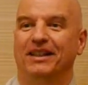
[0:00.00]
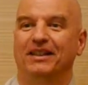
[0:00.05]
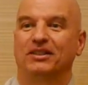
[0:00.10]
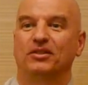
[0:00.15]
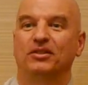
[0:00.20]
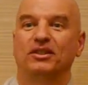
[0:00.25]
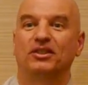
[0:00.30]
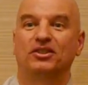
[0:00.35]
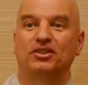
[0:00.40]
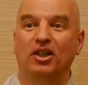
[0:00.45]

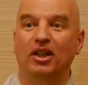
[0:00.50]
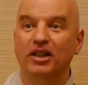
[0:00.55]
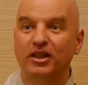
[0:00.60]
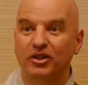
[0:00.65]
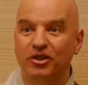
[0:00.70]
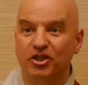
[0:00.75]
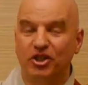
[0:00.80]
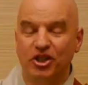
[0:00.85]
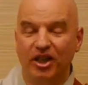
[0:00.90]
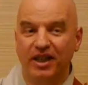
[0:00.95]
so they started
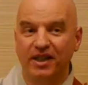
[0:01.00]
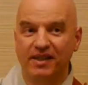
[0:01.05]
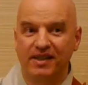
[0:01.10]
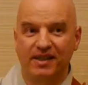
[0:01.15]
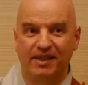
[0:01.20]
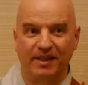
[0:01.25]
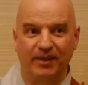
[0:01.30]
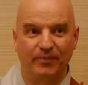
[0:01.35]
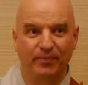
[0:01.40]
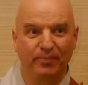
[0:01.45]
to
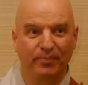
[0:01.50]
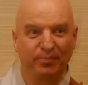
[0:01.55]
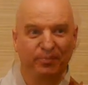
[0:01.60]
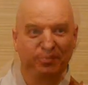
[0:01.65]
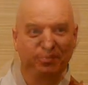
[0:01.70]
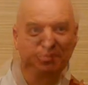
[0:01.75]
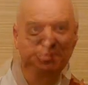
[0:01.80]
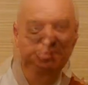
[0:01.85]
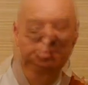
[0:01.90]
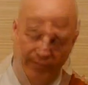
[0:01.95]
chase him.
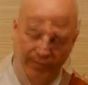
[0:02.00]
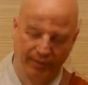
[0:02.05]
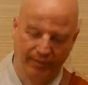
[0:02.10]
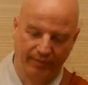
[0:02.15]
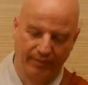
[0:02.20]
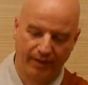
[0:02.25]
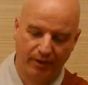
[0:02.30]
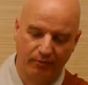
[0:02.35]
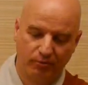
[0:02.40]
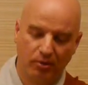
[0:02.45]

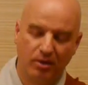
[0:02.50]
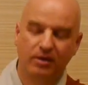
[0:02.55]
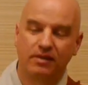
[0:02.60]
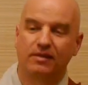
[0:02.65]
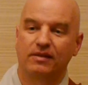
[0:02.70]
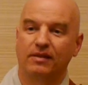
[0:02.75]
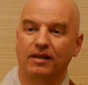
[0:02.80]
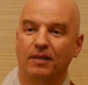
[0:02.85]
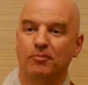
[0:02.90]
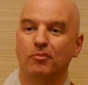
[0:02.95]
There
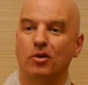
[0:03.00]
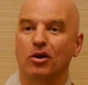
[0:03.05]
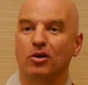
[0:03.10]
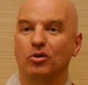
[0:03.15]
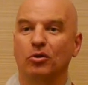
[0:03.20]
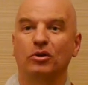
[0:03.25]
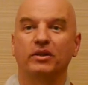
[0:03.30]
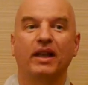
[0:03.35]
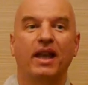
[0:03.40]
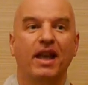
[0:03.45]
was a monk
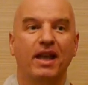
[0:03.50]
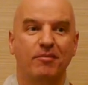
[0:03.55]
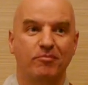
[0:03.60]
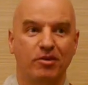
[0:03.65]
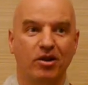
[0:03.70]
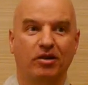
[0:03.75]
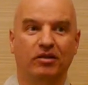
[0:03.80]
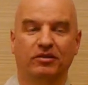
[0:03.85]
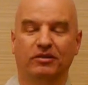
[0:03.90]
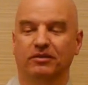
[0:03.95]
called He
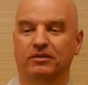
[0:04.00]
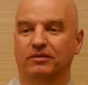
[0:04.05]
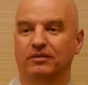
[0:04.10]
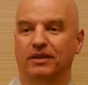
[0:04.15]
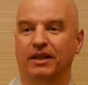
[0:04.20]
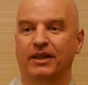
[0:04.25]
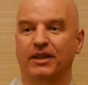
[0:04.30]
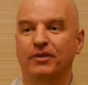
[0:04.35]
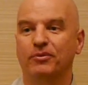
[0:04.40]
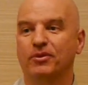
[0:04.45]
Myung,
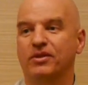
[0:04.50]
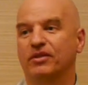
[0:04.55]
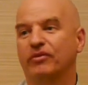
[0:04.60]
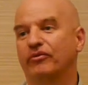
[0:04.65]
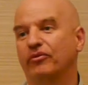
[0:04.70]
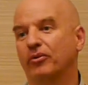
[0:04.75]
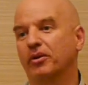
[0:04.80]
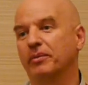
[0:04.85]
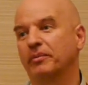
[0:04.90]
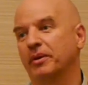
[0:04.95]
and he was a
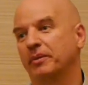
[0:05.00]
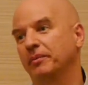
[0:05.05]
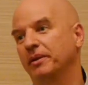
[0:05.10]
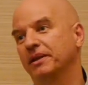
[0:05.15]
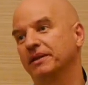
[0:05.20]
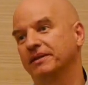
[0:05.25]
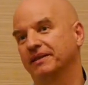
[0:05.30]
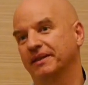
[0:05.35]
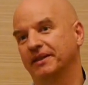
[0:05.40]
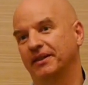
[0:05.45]
former
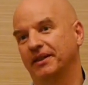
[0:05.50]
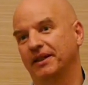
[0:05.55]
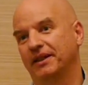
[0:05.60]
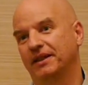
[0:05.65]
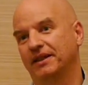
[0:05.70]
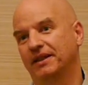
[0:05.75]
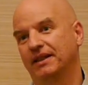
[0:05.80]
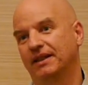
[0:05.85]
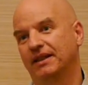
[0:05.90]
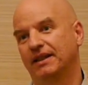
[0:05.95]
military.
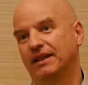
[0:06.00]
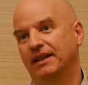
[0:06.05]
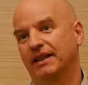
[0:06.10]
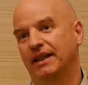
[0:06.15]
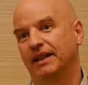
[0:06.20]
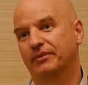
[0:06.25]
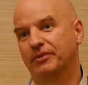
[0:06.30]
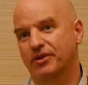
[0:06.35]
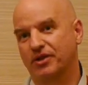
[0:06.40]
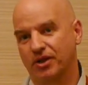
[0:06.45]

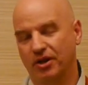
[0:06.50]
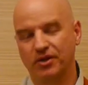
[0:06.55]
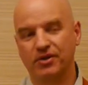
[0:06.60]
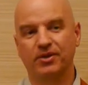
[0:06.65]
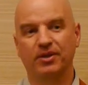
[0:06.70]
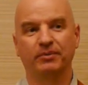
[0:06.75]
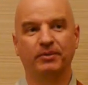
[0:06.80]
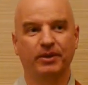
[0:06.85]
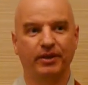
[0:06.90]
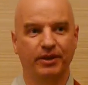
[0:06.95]
It was
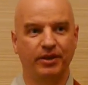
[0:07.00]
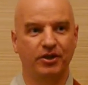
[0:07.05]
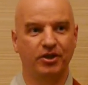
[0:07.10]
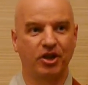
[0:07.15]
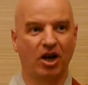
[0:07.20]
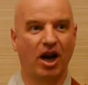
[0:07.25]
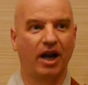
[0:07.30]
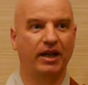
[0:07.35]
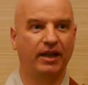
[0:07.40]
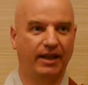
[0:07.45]
customary in
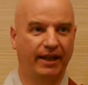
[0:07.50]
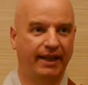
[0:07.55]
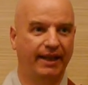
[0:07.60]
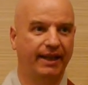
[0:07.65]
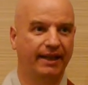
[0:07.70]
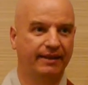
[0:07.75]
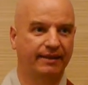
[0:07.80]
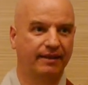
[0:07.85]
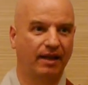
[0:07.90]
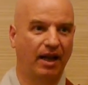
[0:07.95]
China at
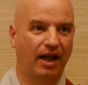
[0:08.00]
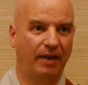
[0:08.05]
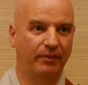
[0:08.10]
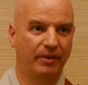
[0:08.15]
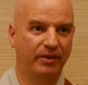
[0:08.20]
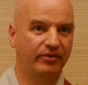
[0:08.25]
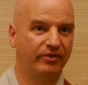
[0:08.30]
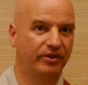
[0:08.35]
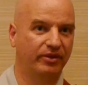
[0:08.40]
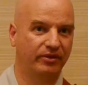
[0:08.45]
that time,
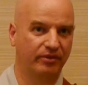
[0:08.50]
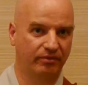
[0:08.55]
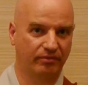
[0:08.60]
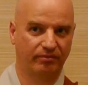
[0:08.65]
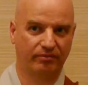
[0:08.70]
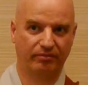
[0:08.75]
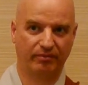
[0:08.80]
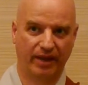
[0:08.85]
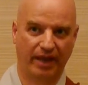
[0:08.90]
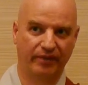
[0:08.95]
even
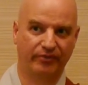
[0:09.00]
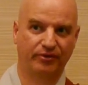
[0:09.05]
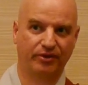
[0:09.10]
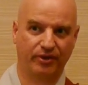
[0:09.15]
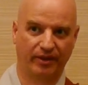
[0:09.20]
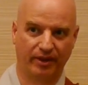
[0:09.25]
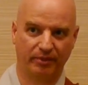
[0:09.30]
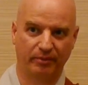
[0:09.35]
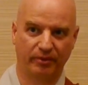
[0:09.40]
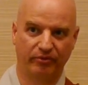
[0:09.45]

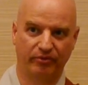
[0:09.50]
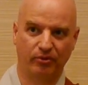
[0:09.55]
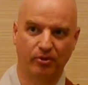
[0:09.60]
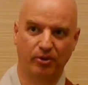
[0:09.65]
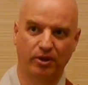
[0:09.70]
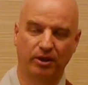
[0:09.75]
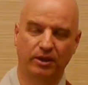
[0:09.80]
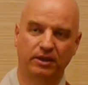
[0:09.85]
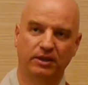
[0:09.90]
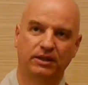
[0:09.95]
after and
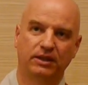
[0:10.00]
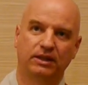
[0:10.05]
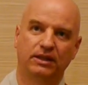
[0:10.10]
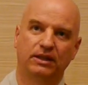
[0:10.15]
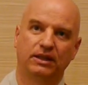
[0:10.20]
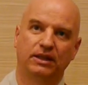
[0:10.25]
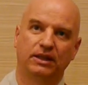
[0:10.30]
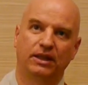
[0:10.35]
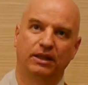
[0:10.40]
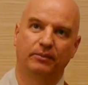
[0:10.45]
before,
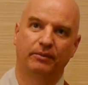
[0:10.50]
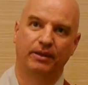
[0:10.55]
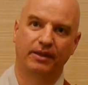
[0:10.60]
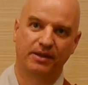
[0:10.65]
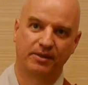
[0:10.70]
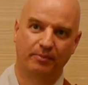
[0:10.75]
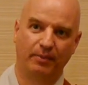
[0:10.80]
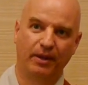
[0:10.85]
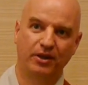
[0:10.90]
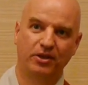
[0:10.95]
but
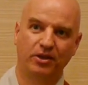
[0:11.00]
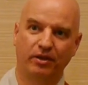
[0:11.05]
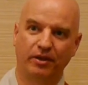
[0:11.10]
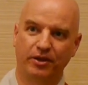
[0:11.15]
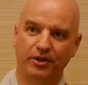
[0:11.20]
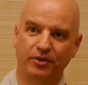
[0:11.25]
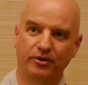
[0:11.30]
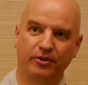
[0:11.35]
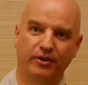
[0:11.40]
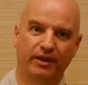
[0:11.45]
especially
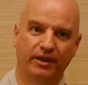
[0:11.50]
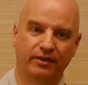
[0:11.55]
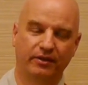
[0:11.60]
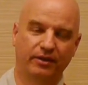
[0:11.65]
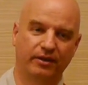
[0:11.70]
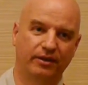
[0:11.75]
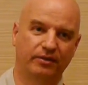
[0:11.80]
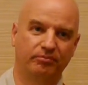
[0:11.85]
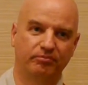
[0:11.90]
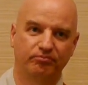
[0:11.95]
during
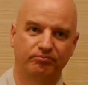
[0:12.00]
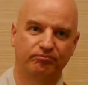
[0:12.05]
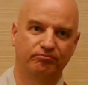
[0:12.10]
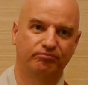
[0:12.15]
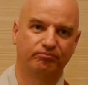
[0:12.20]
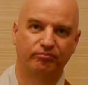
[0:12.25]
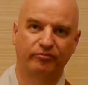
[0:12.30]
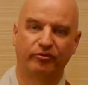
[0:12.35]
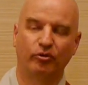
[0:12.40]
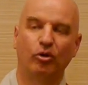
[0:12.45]
the
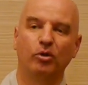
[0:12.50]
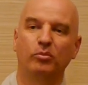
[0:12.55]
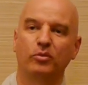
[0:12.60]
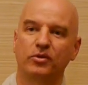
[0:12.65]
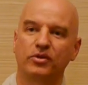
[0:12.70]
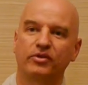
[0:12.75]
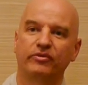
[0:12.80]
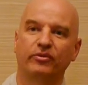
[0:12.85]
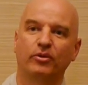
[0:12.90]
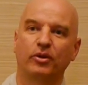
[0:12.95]

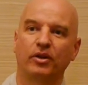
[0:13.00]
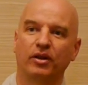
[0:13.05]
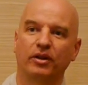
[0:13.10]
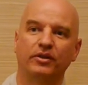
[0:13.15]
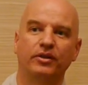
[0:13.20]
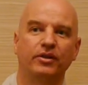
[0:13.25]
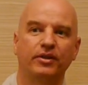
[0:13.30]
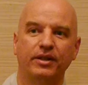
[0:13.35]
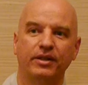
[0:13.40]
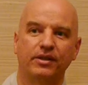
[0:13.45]
almost
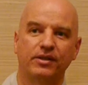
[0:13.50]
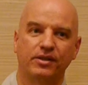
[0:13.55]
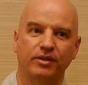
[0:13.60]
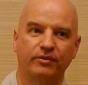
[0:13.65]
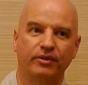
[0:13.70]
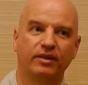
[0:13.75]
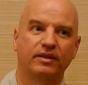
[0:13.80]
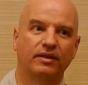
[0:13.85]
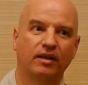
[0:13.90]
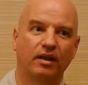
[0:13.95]
400 years
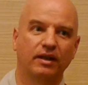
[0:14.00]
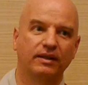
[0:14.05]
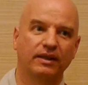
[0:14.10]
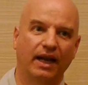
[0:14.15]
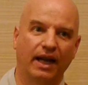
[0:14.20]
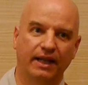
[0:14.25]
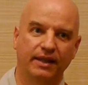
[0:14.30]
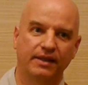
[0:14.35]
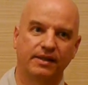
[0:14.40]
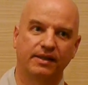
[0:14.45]
of the Tang
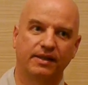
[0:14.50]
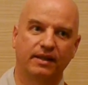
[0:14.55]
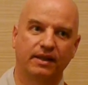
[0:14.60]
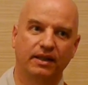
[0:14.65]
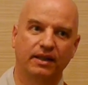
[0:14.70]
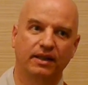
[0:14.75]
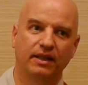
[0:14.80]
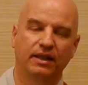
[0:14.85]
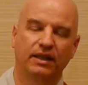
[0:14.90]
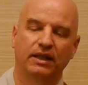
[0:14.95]

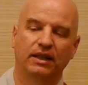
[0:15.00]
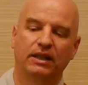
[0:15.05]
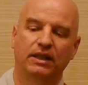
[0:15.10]
Dynasty,